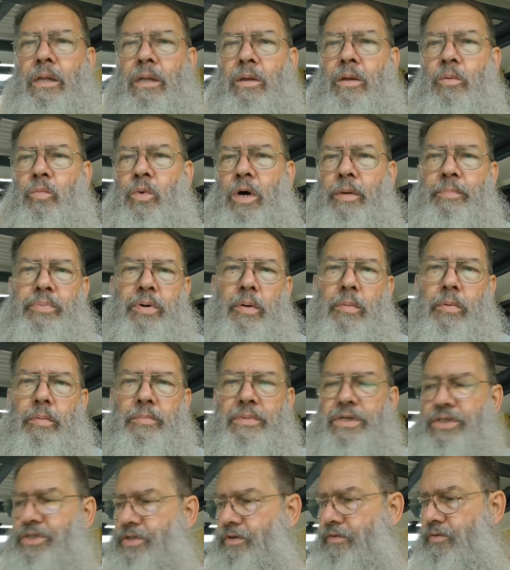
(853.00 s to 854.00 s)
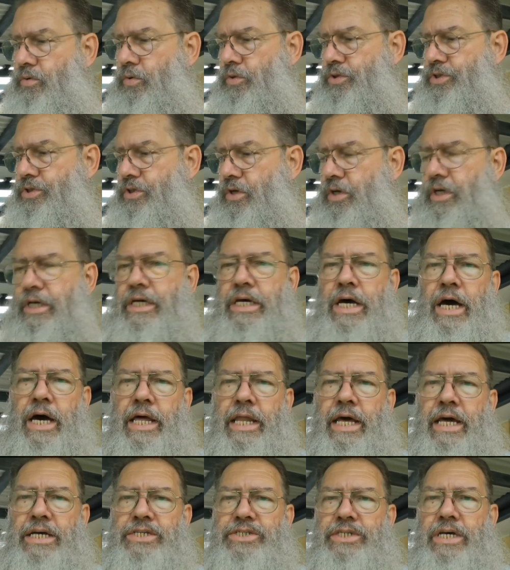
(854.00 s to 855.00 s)
one problem is, of course, that I can't
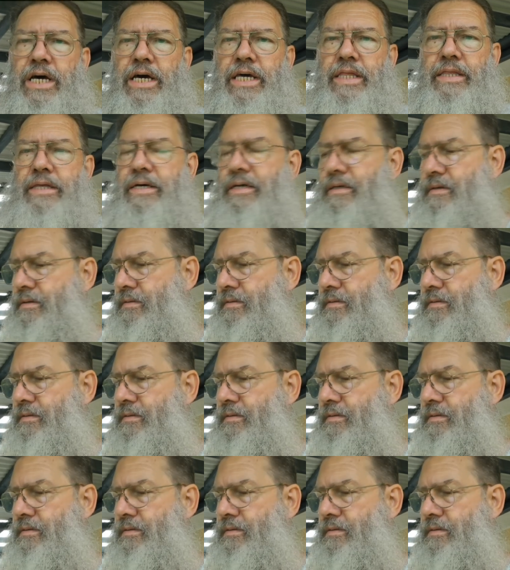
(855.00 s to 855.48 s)
assay the